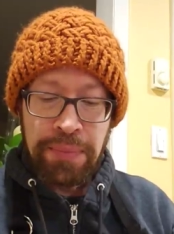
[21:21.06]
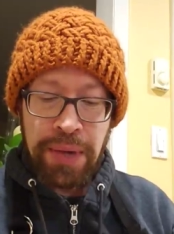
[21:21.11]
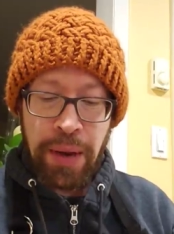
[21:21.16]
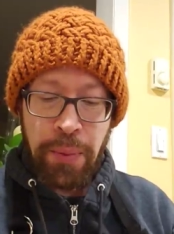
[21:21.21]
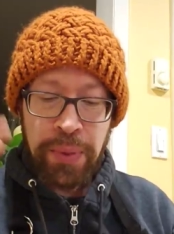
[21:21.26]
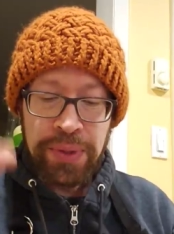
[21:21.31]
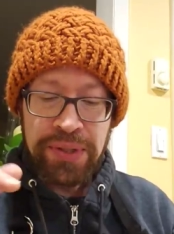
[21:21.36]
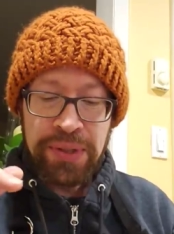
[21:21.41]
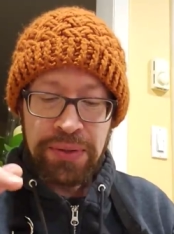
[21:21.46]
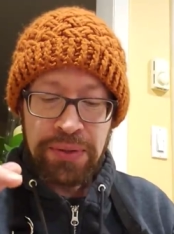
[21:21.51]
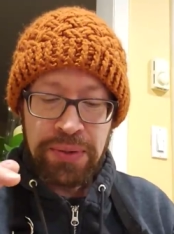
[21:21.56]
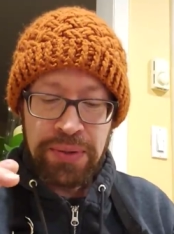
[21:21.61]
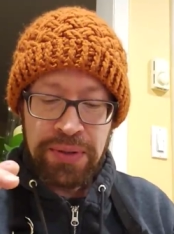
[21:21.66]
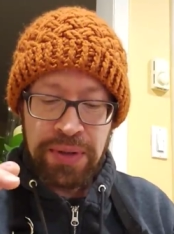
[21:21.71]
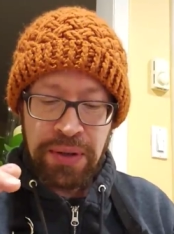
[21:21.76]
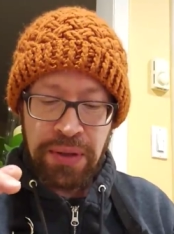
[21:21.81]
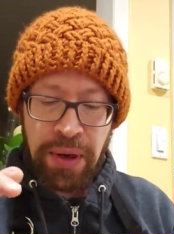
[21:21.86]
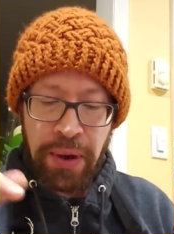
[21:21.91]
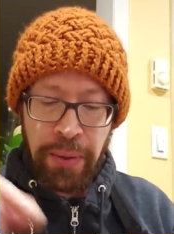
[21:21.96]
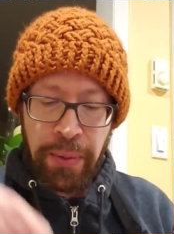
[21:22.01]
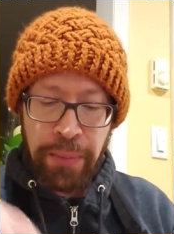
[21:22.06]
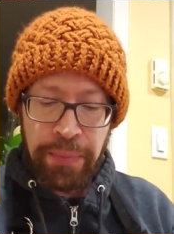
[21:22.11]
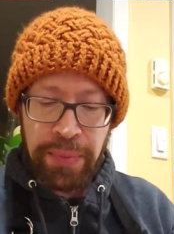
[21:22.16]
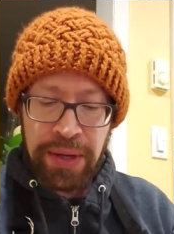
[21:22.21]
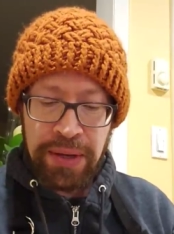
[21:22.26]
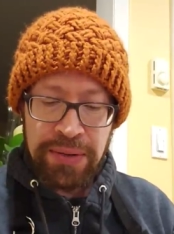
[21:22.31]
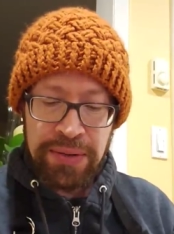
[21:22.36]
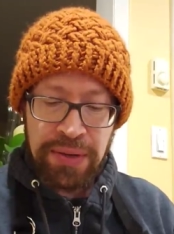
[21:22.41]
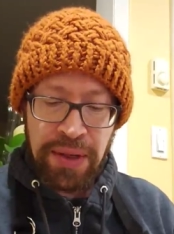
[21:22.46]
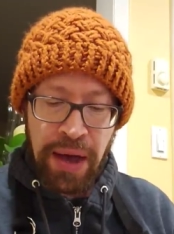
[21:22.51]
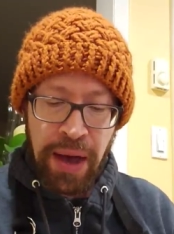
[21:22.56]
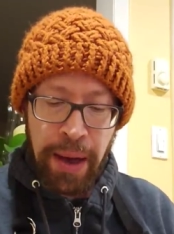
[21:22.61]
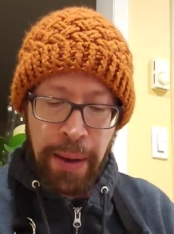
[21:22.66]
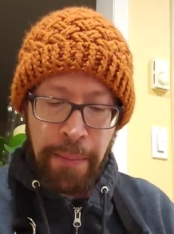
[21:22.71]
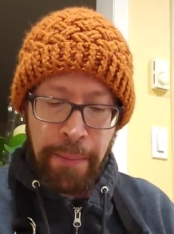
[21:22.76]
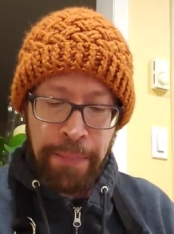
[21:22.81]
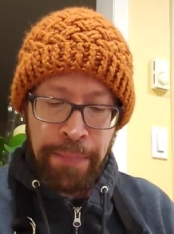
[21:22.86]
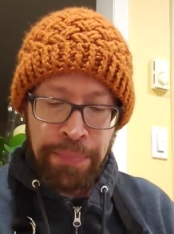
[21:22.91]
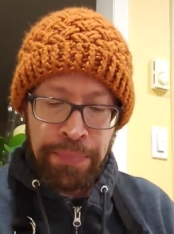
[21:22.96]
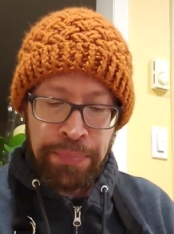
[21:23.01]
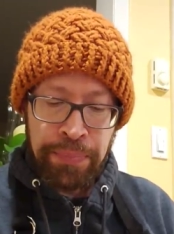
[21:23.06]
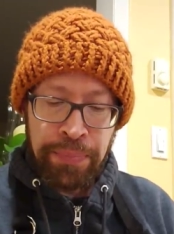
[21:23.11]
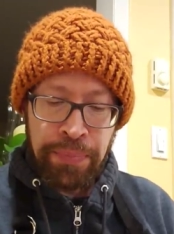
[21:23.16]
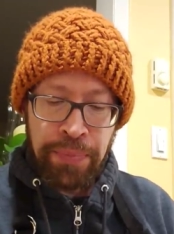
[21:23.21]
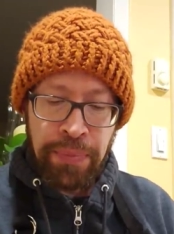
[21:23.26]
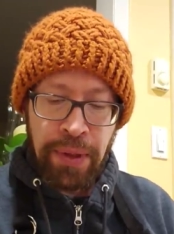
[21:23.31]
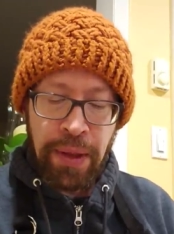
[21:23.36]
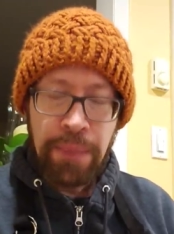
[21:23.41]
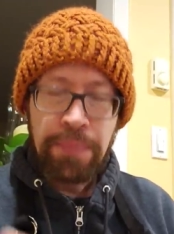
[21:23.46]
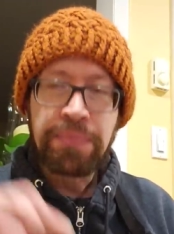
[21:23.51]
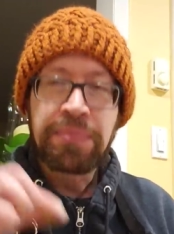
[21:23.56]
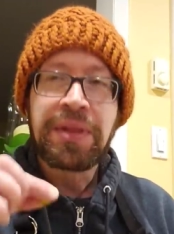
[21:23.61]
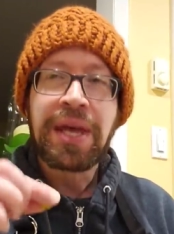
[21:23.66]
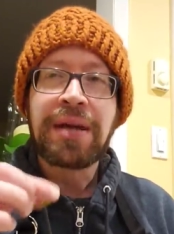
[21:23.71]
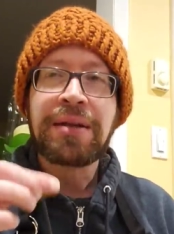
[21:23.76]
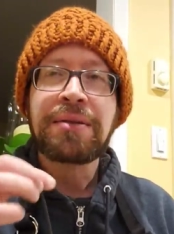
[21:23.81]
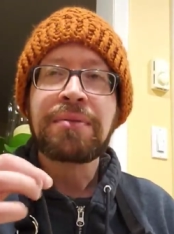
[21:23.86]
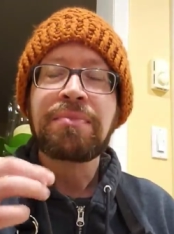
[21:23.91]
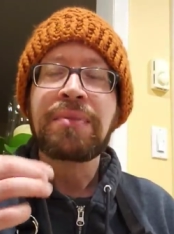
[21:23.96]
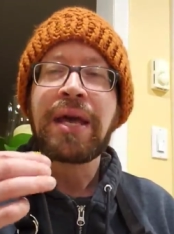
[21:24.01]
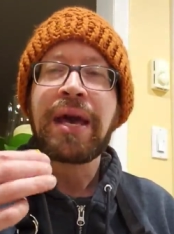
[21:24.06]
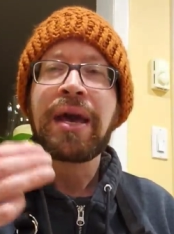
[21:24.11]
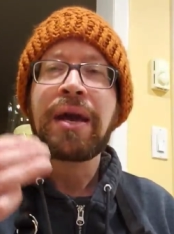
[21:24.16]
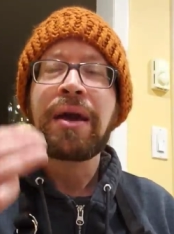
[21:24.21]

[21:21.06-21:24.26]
Now what's interesting though is that they